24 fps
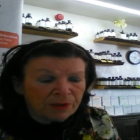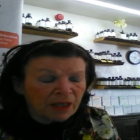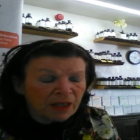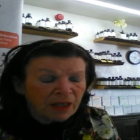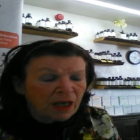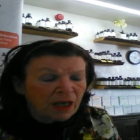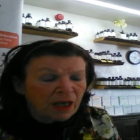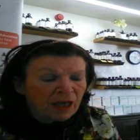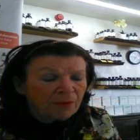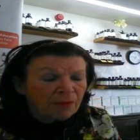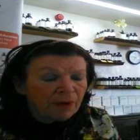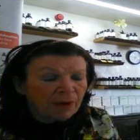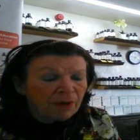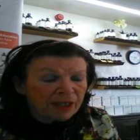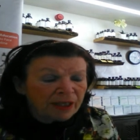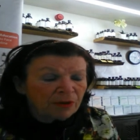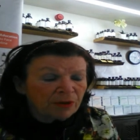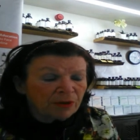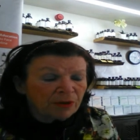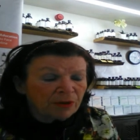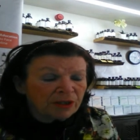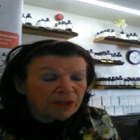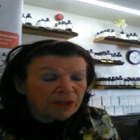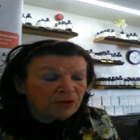might want
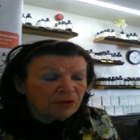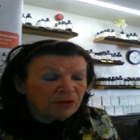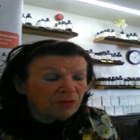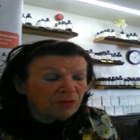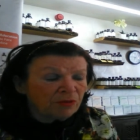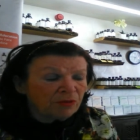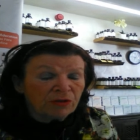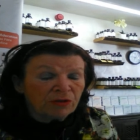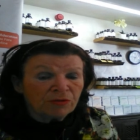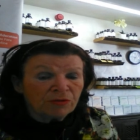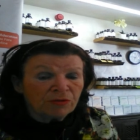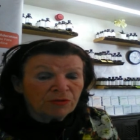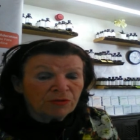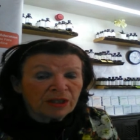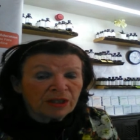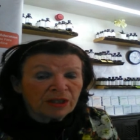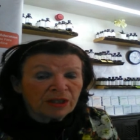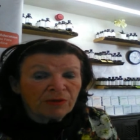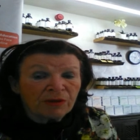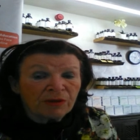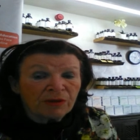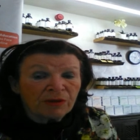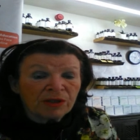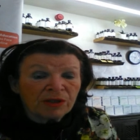to be used, what,
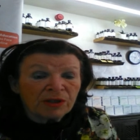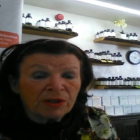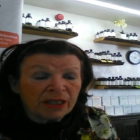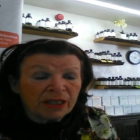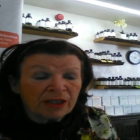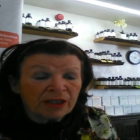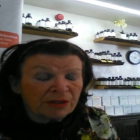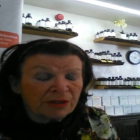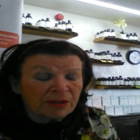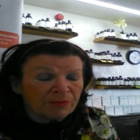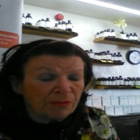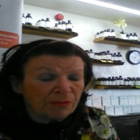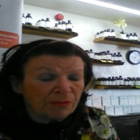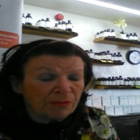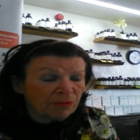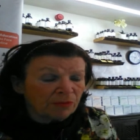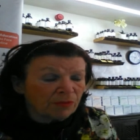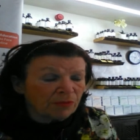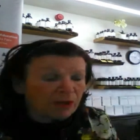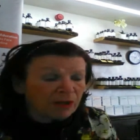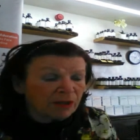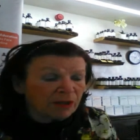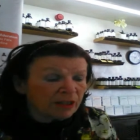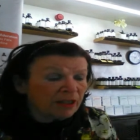what actions might we want
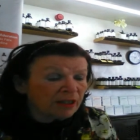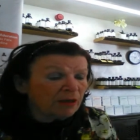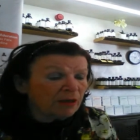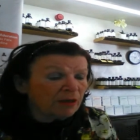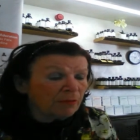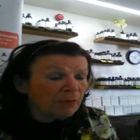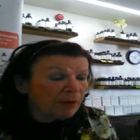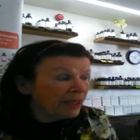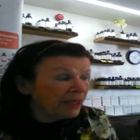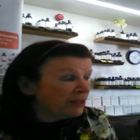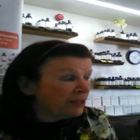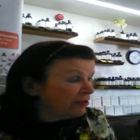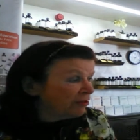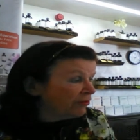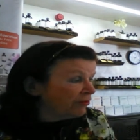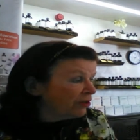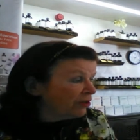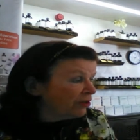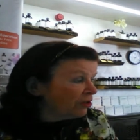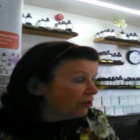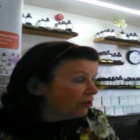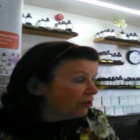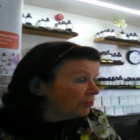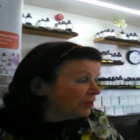in a blend of
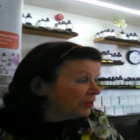herbs?